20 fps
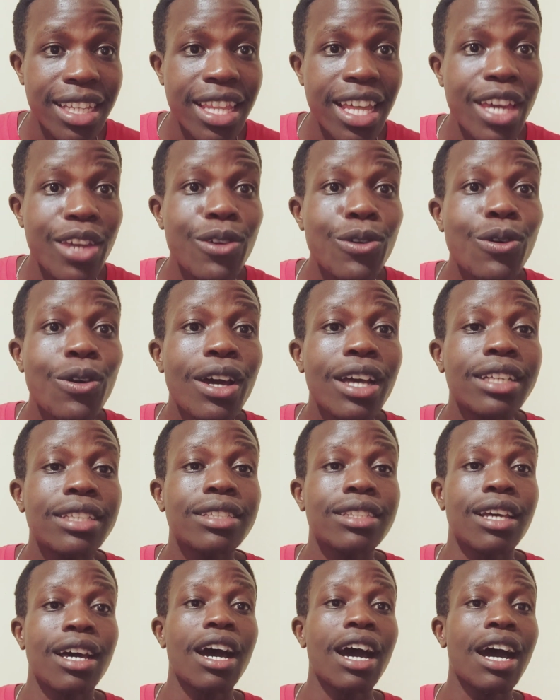in the
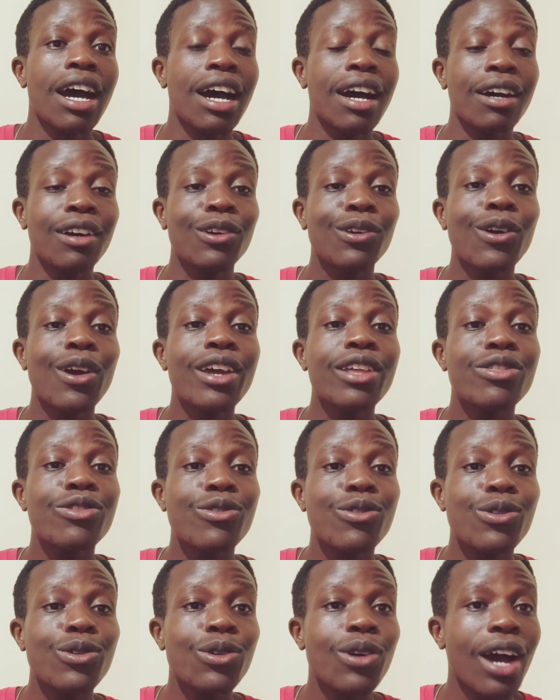US are going
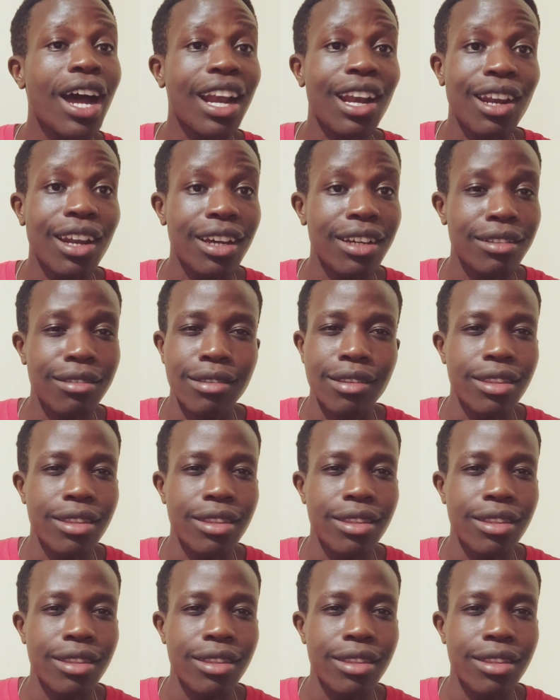through,